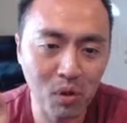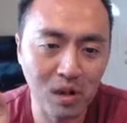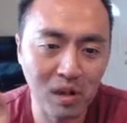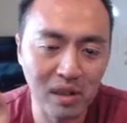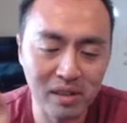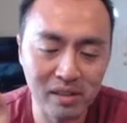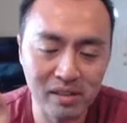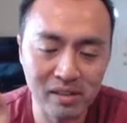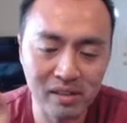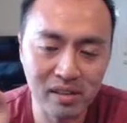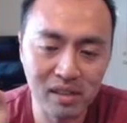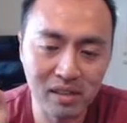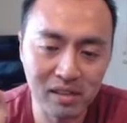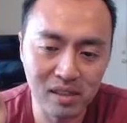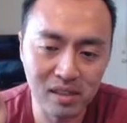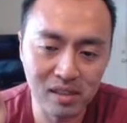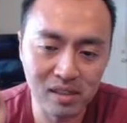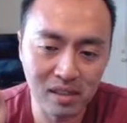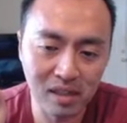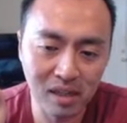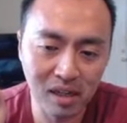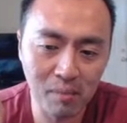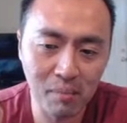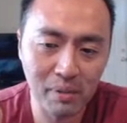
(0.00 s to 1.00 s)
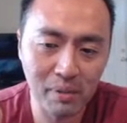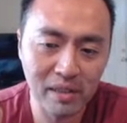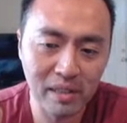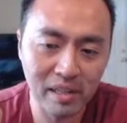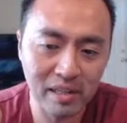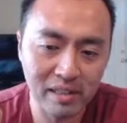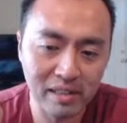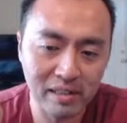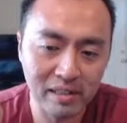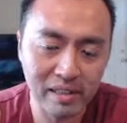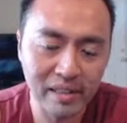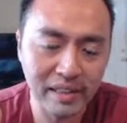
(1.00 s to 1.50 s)
on the company
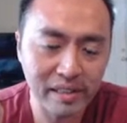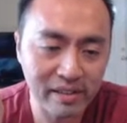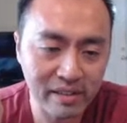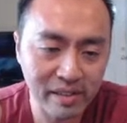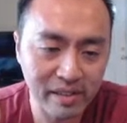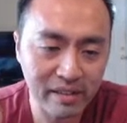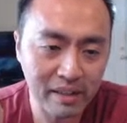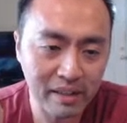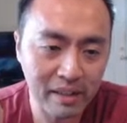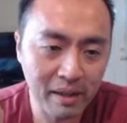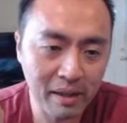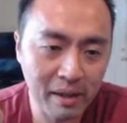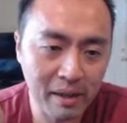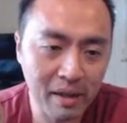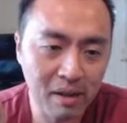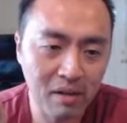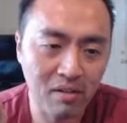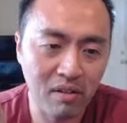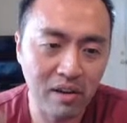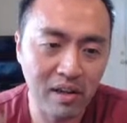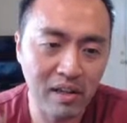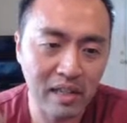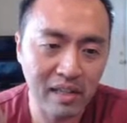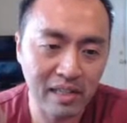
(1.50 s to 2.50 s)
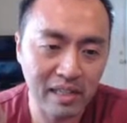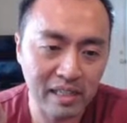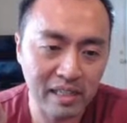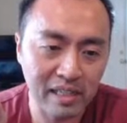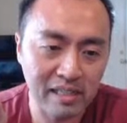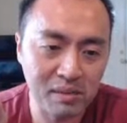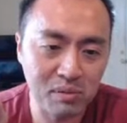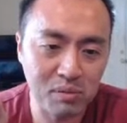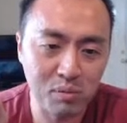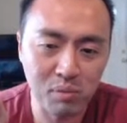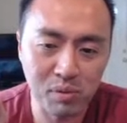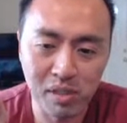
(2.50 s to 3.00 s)
on LinkedIn, right? Like
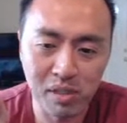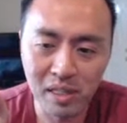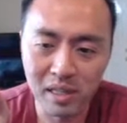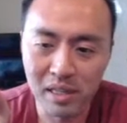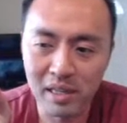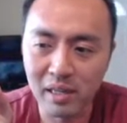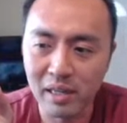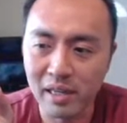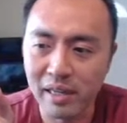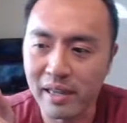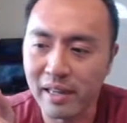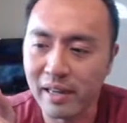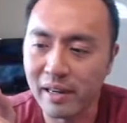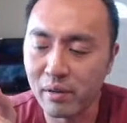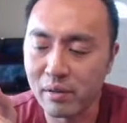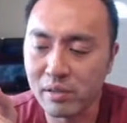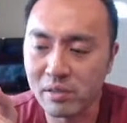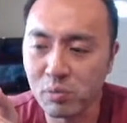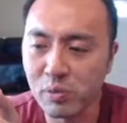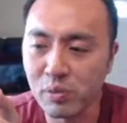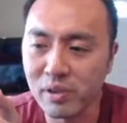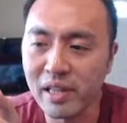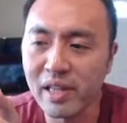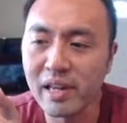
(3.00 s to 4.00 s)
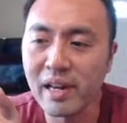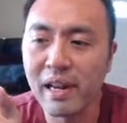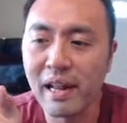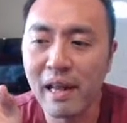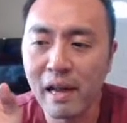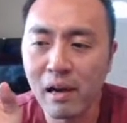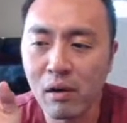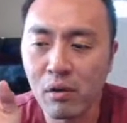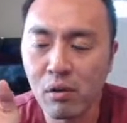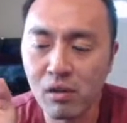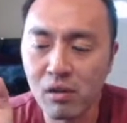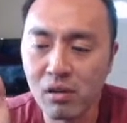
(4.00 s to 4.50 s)
it's within an
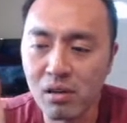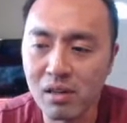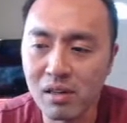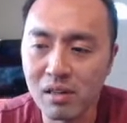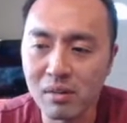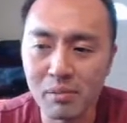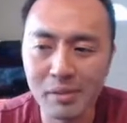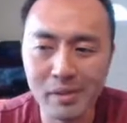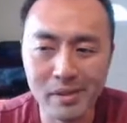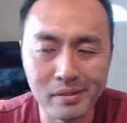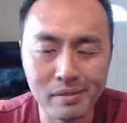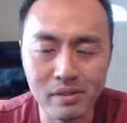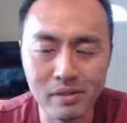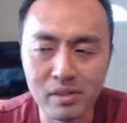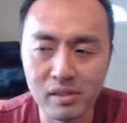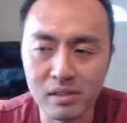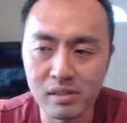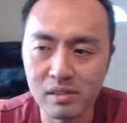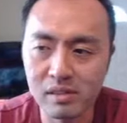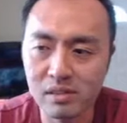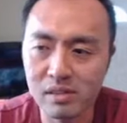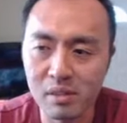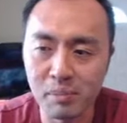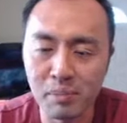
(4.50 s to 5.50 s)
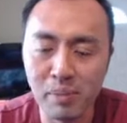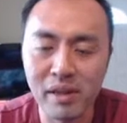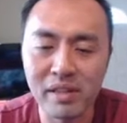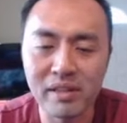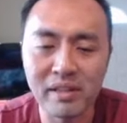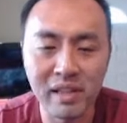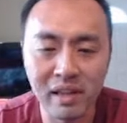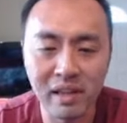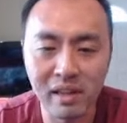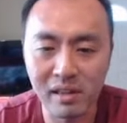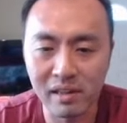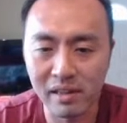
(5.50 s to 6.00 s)
hour. I mean, it's
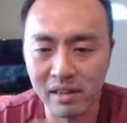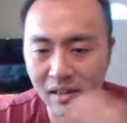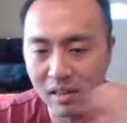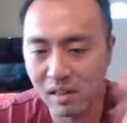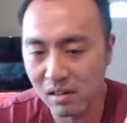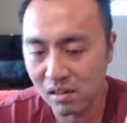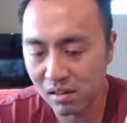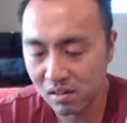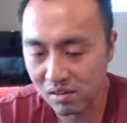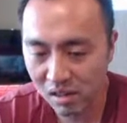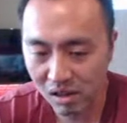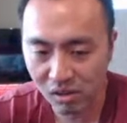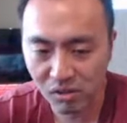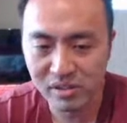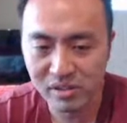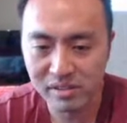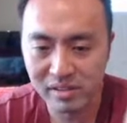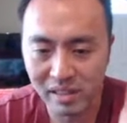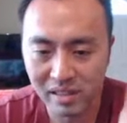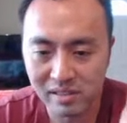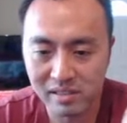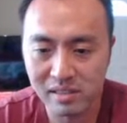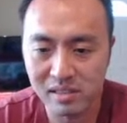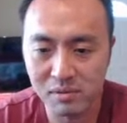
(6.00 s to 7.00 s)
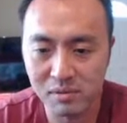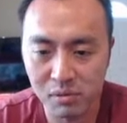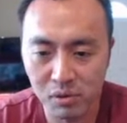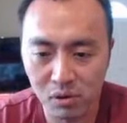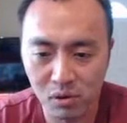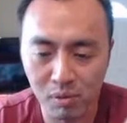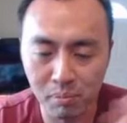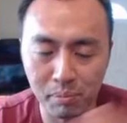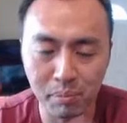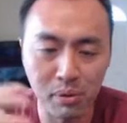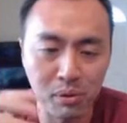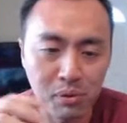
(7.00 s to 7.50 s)
depending on like how extensive
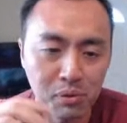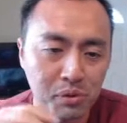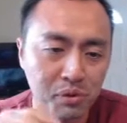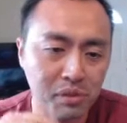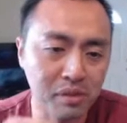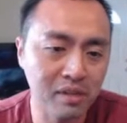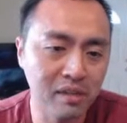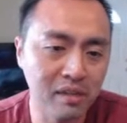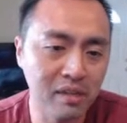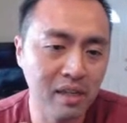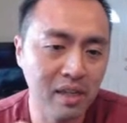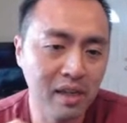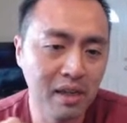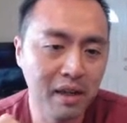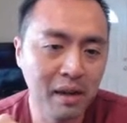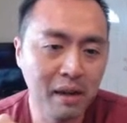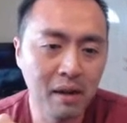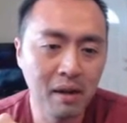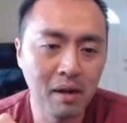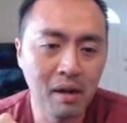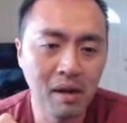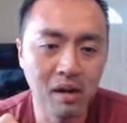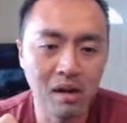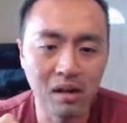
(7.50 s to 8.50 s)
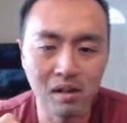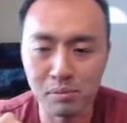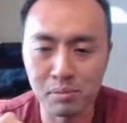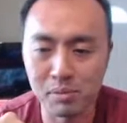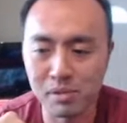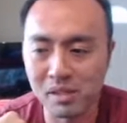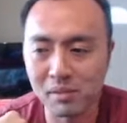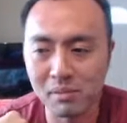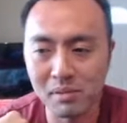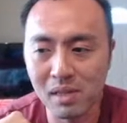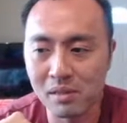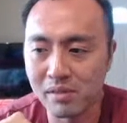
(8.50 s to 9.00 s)
your builder is, but
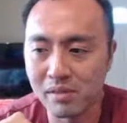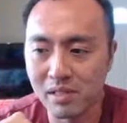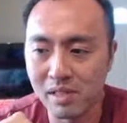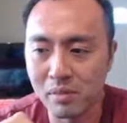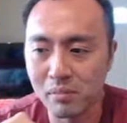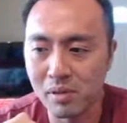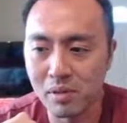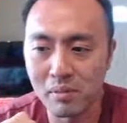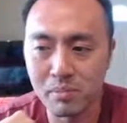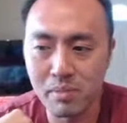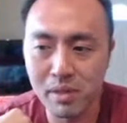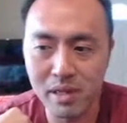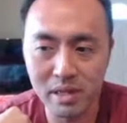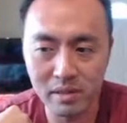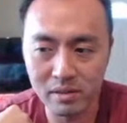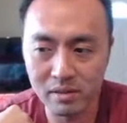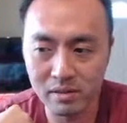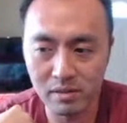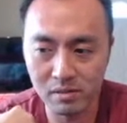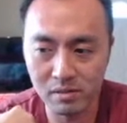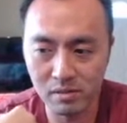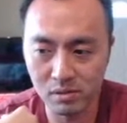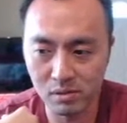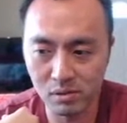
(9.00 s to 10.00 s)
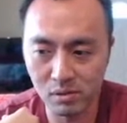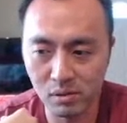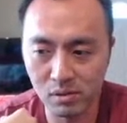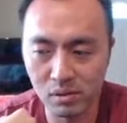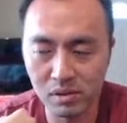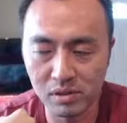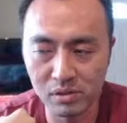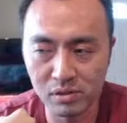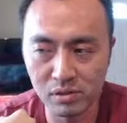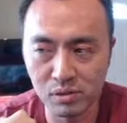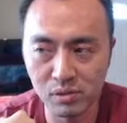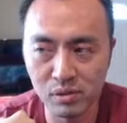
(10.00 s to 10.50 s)
sometimes it could be in minutes. So
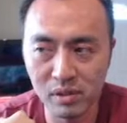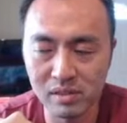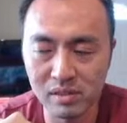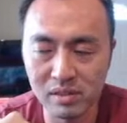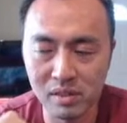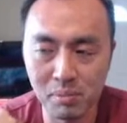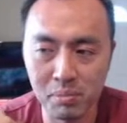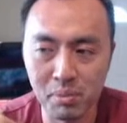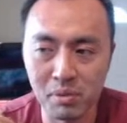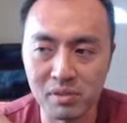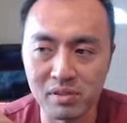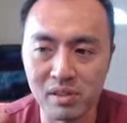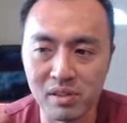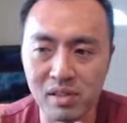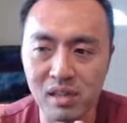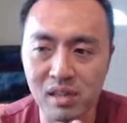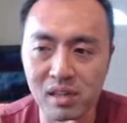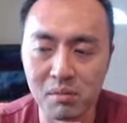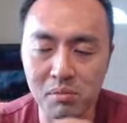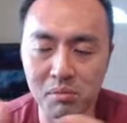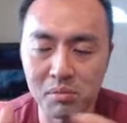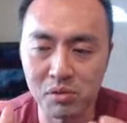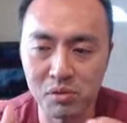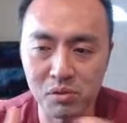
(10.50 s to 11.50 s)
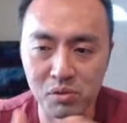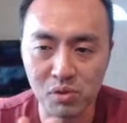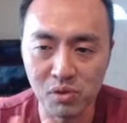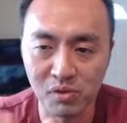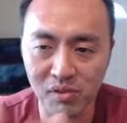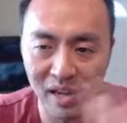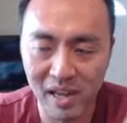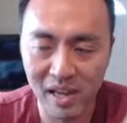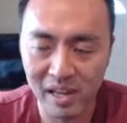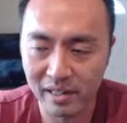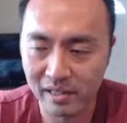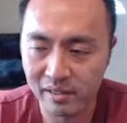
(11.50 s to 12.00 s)
as soon as that person comes, you've
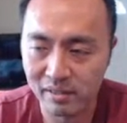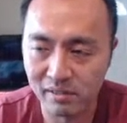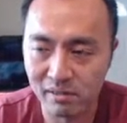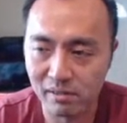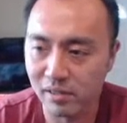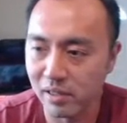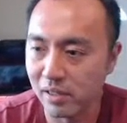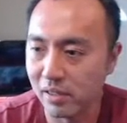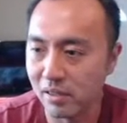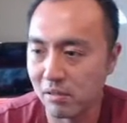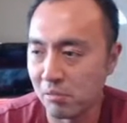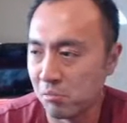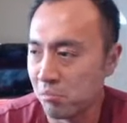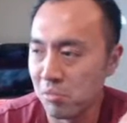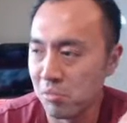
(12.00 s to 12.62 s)
added like